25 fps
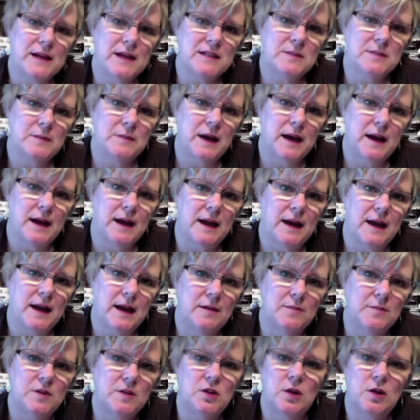to my, um,
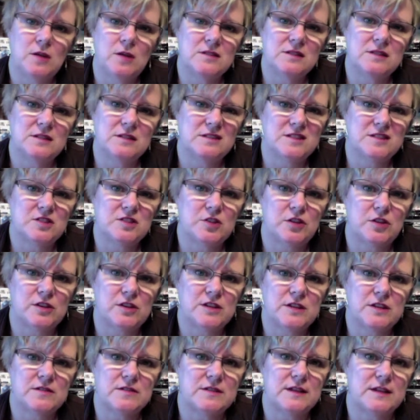you know, I was a little
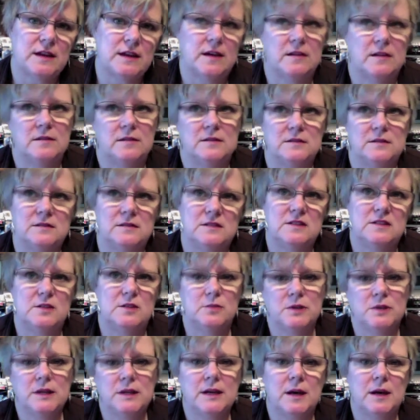discouraged. I was thinking, oh, is it
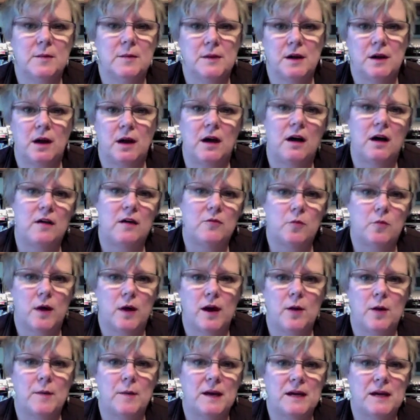really coming off? Why
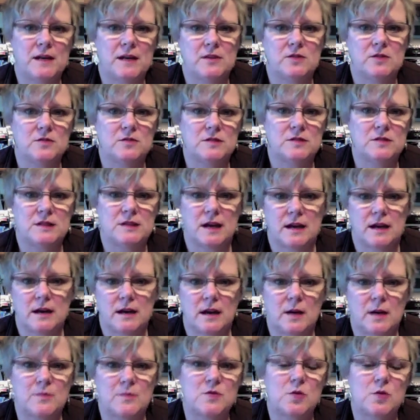are my ketones not
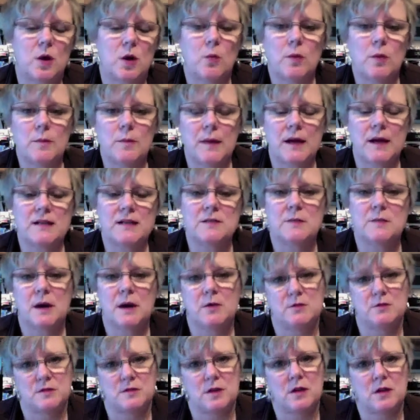up? So I went back to my
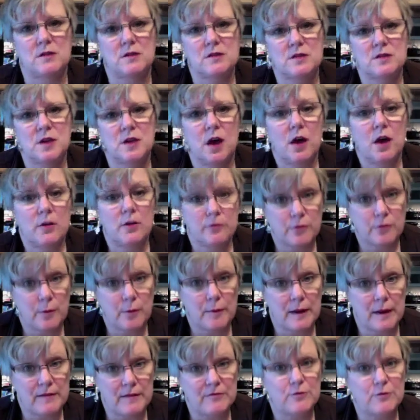results from
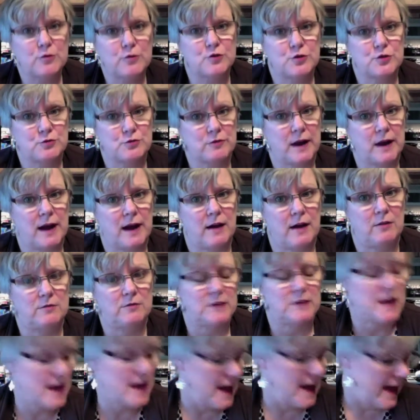my first round.
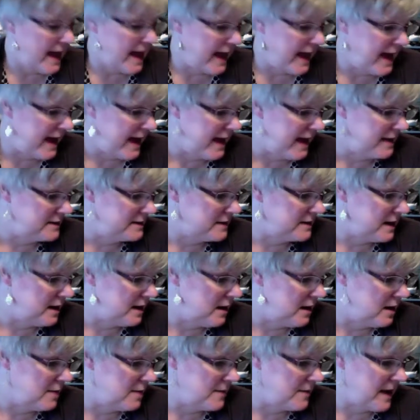And
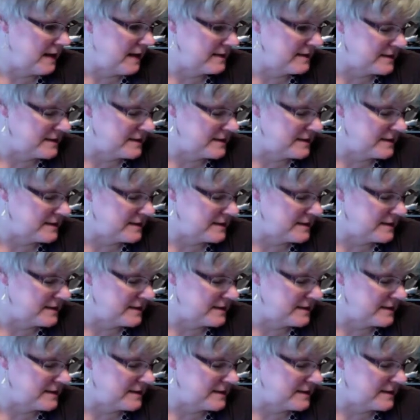um, at the